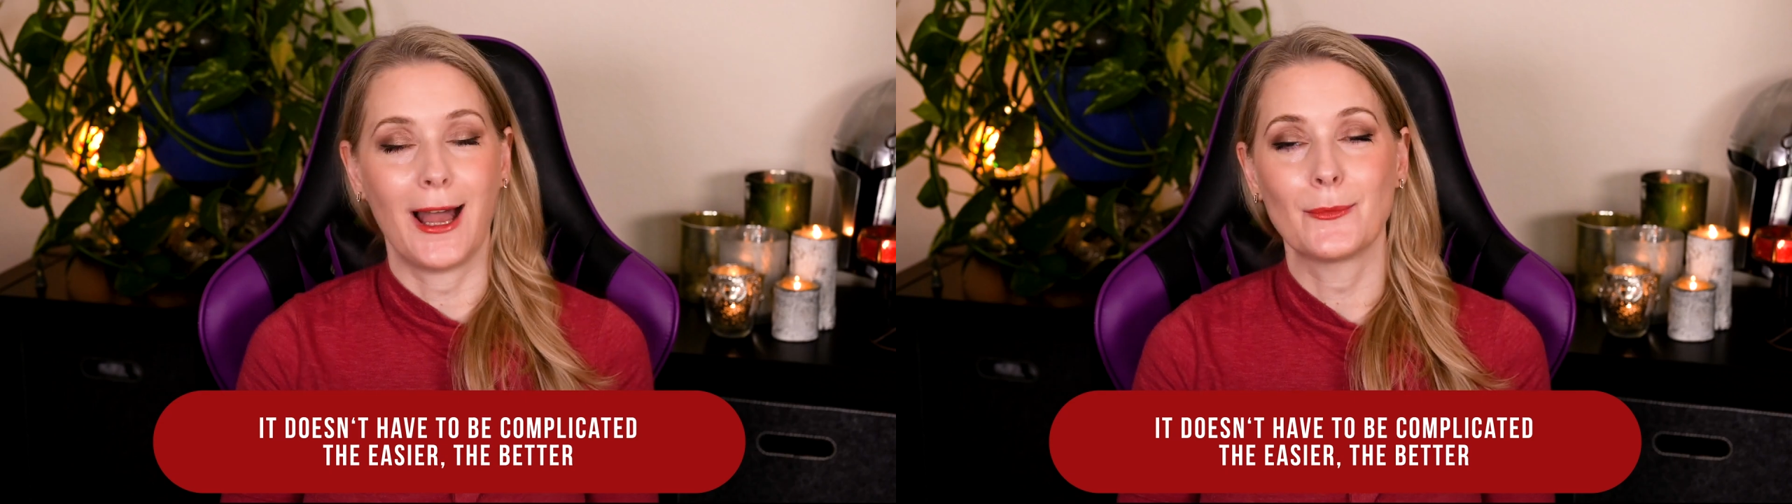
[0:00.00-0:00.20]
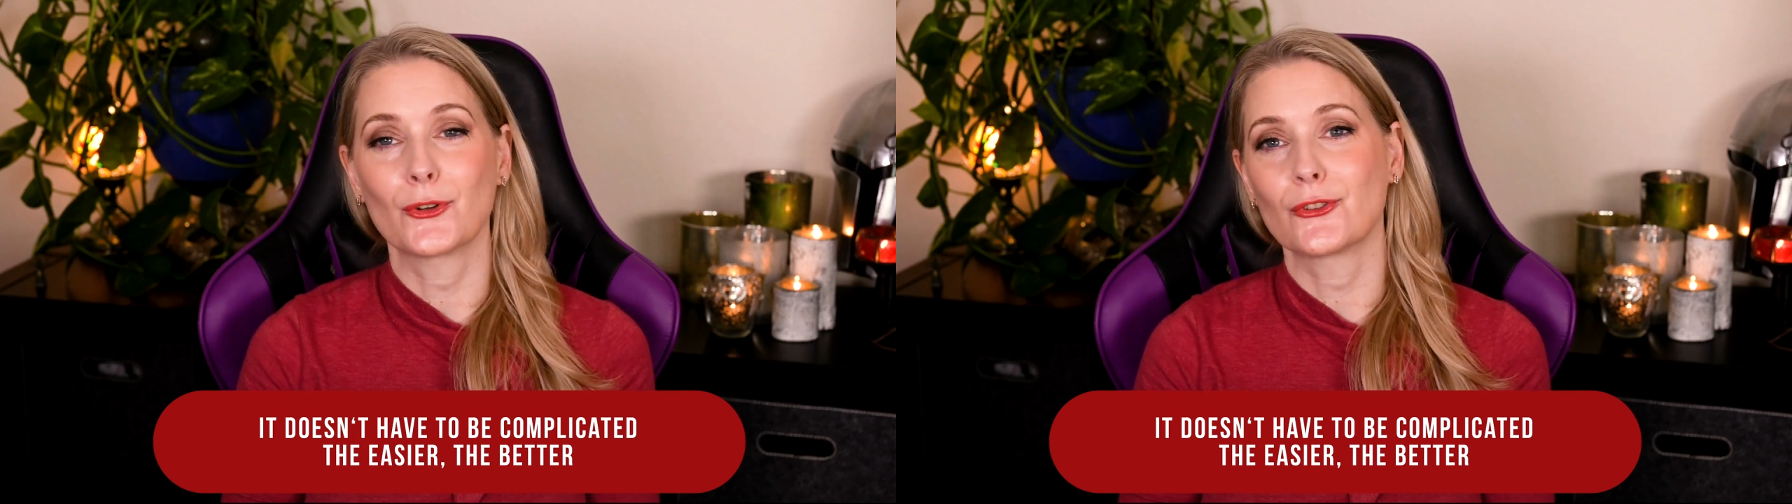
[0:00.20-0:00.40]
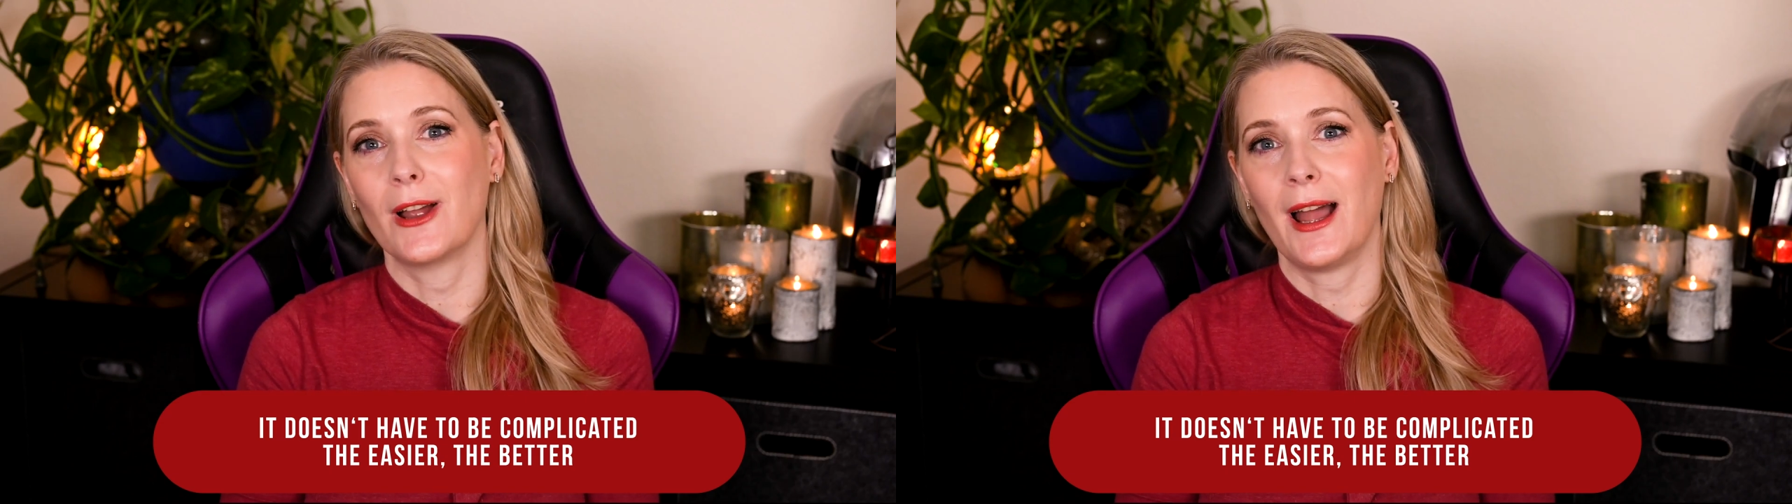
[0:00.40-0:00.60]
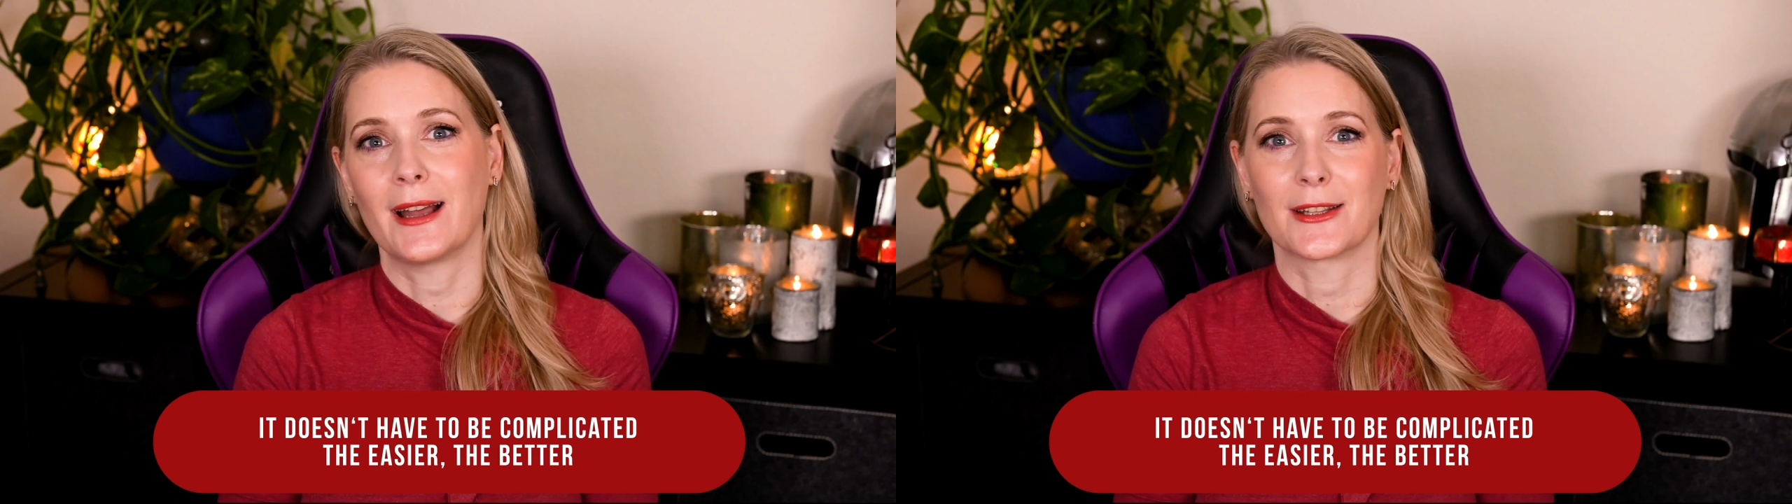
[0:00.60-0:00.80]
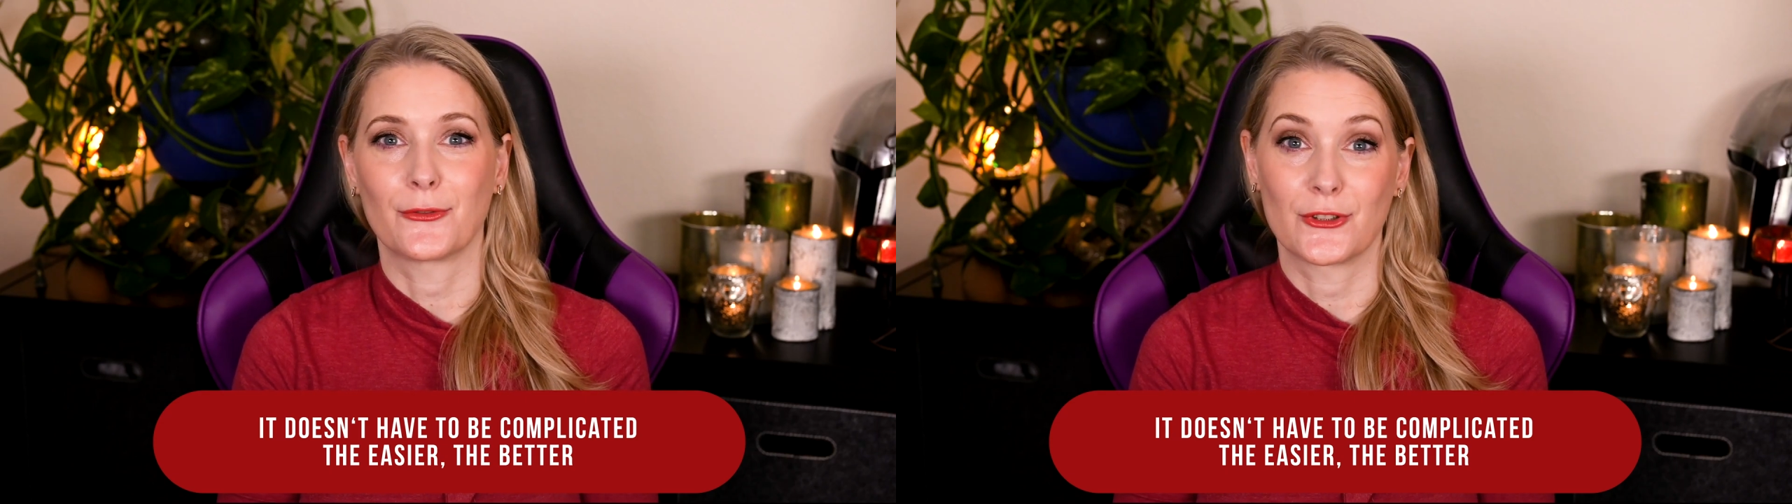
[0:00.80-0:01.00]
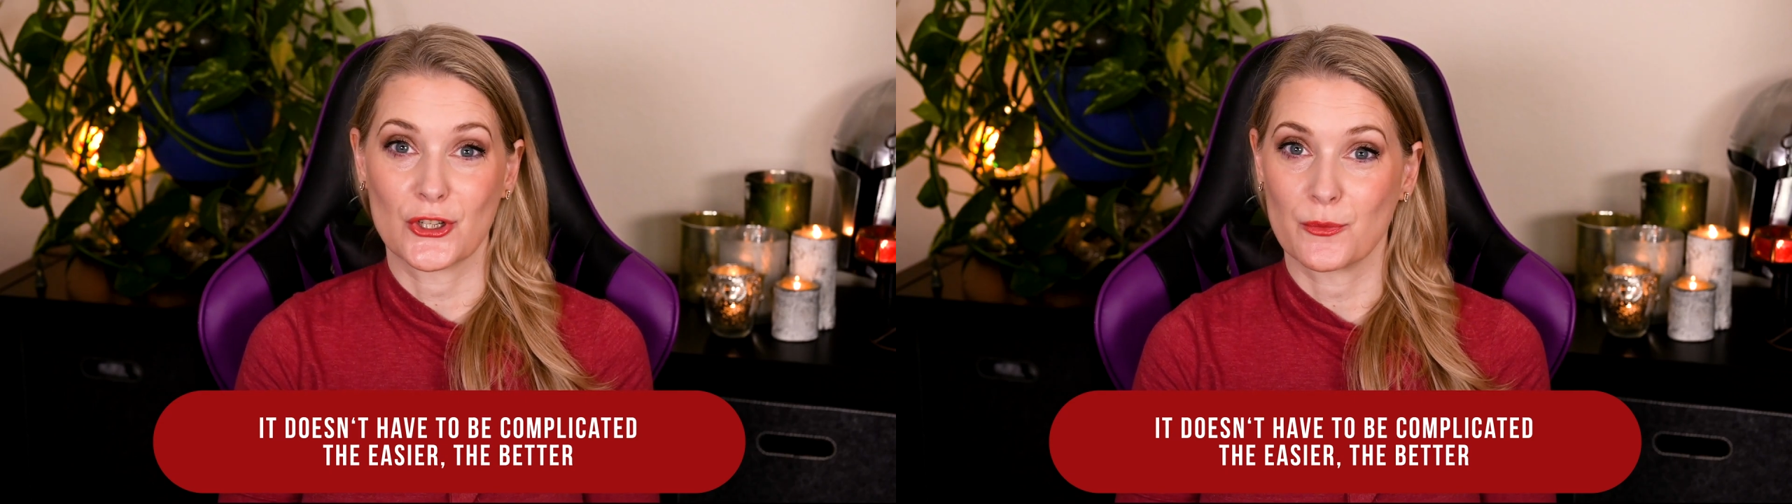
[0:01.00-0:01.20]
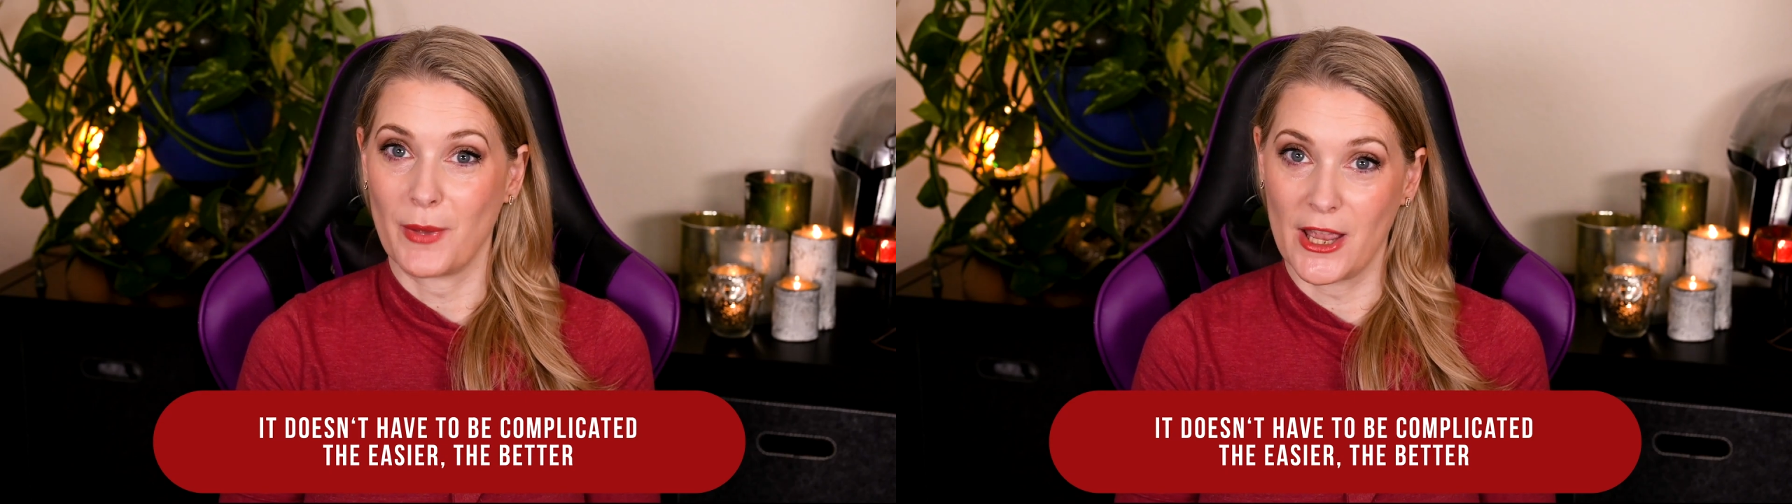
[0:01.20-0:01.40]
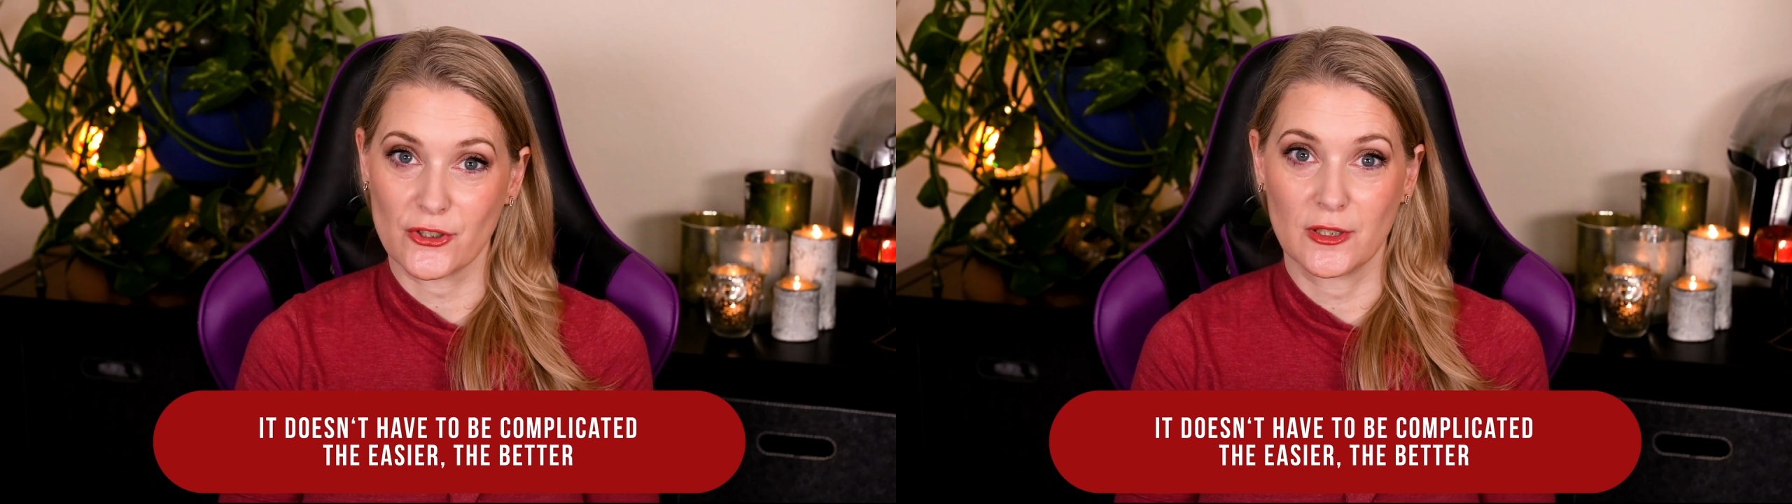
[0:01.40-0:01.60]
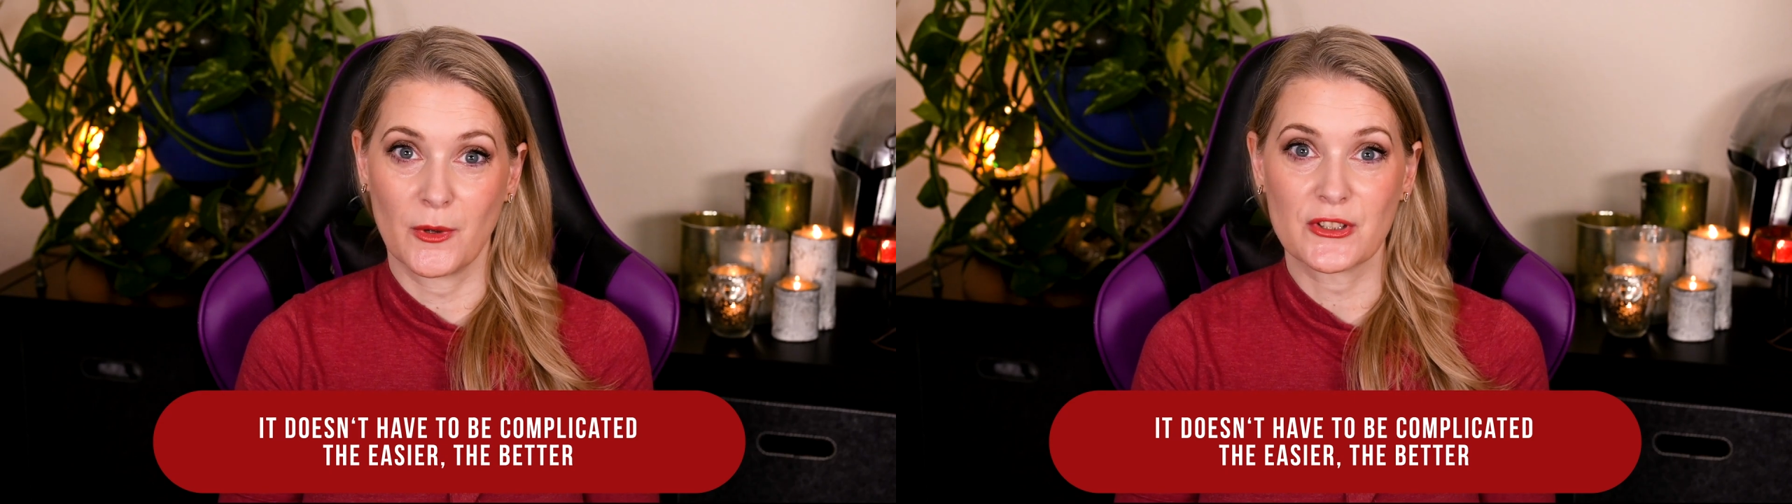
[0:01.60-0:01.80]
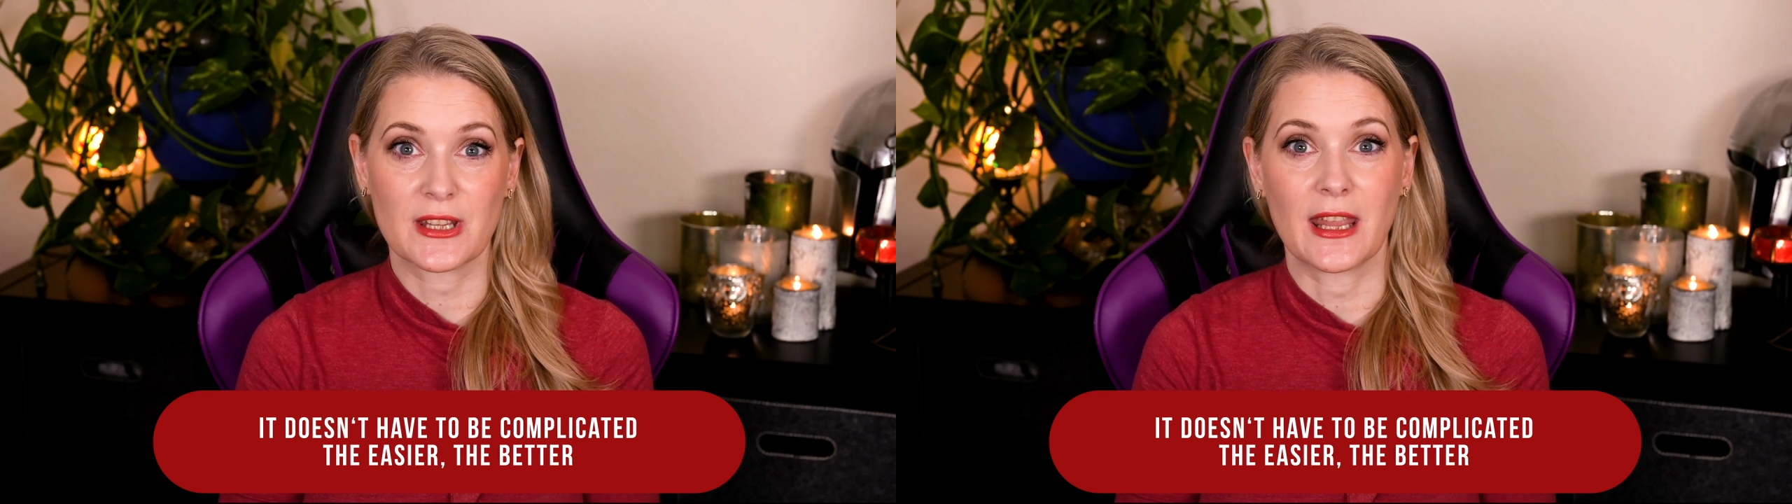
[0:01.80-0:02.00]
I'm Doctor Anne, a physician passionate
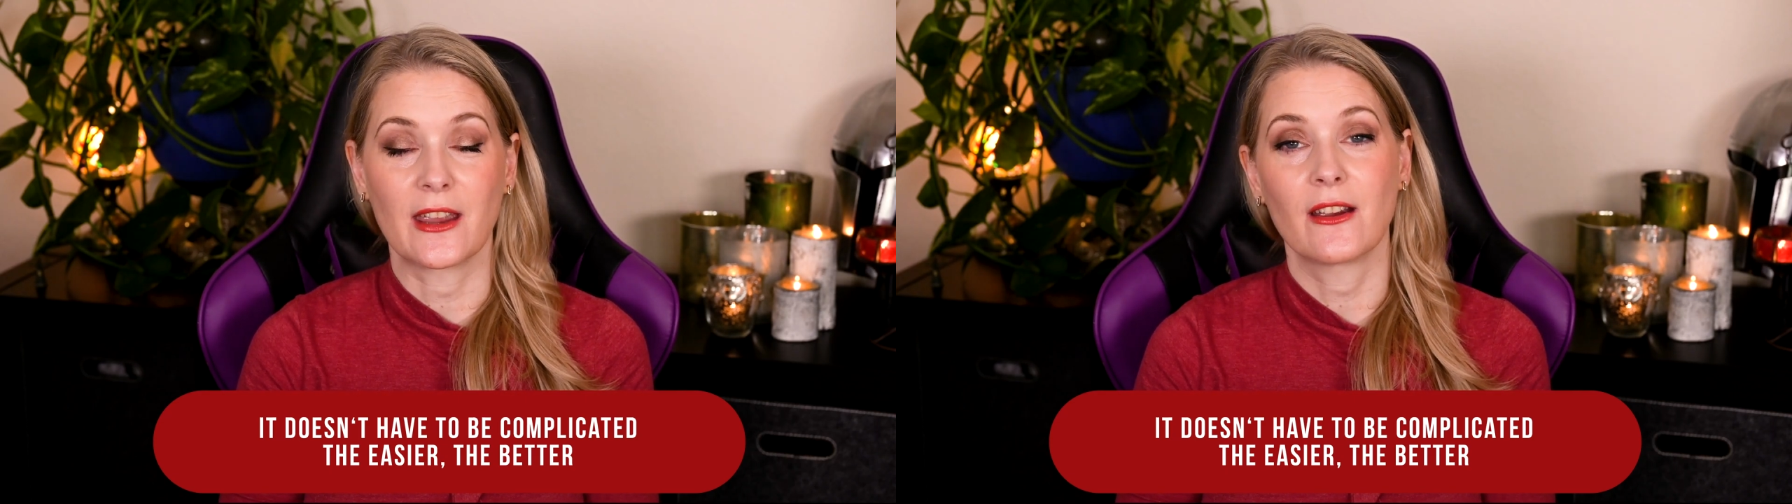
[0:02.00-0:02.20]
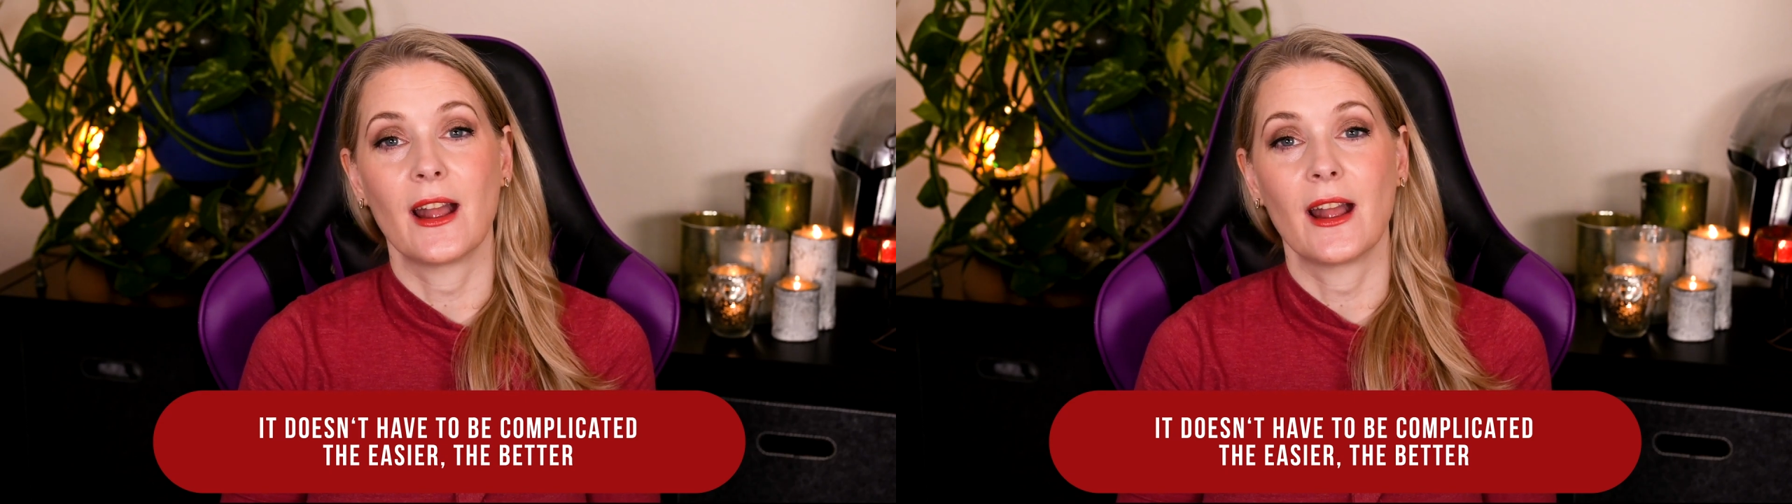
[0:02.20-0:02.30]
about skincare